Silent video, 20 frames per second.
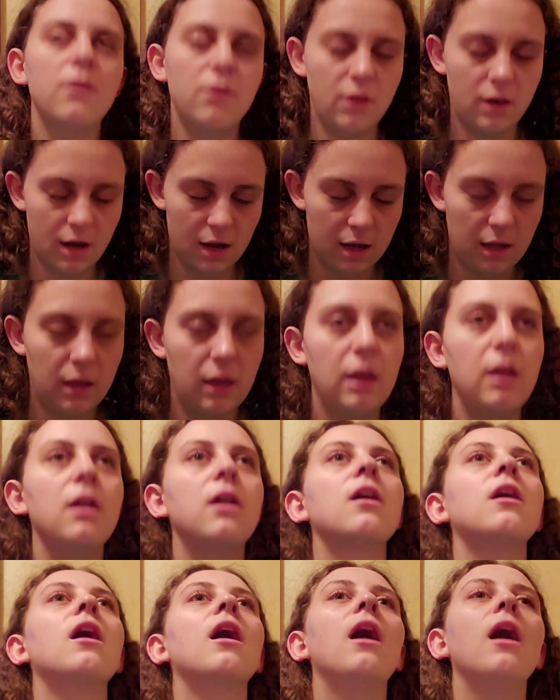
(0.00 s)
then I
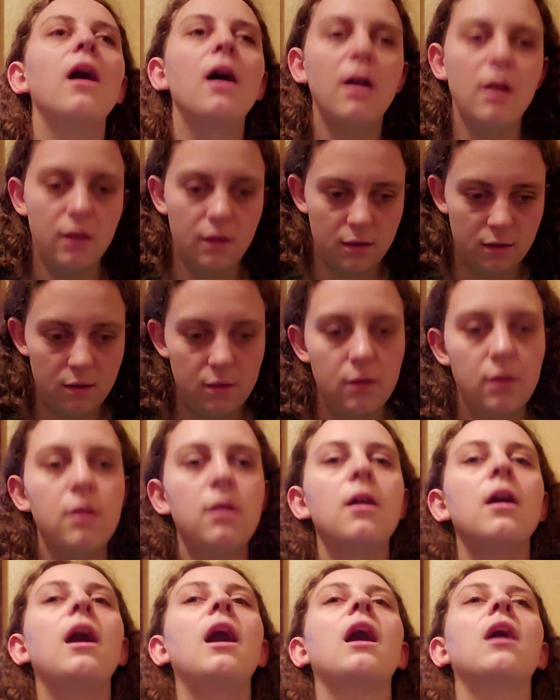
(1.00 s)

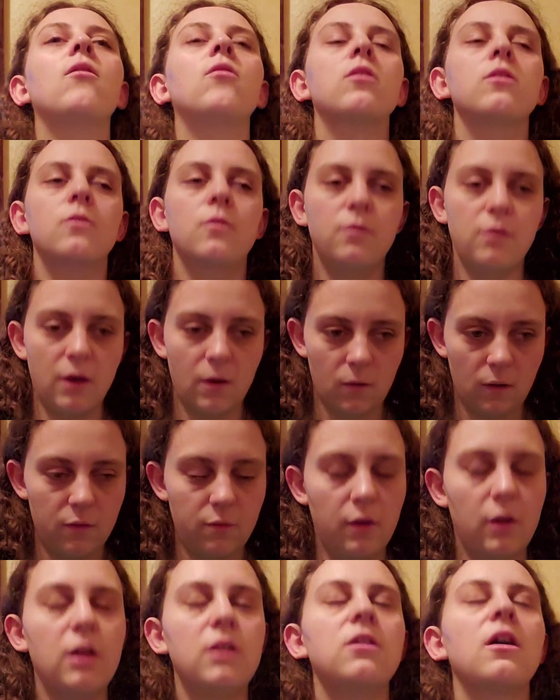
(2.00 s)
was very,
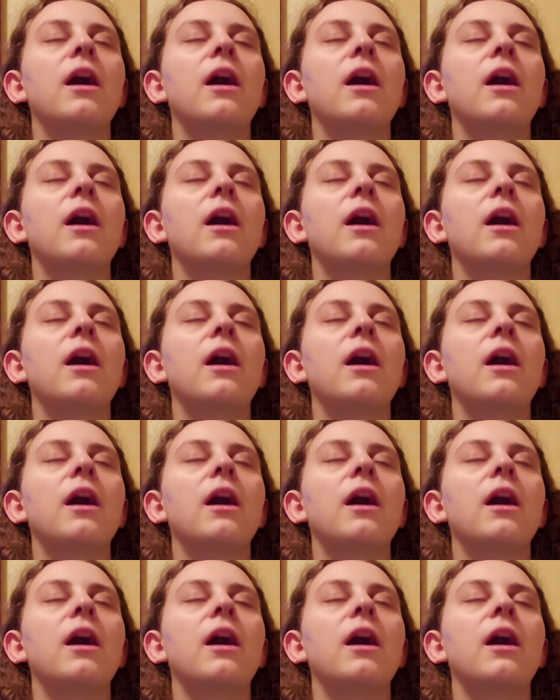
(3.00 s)
very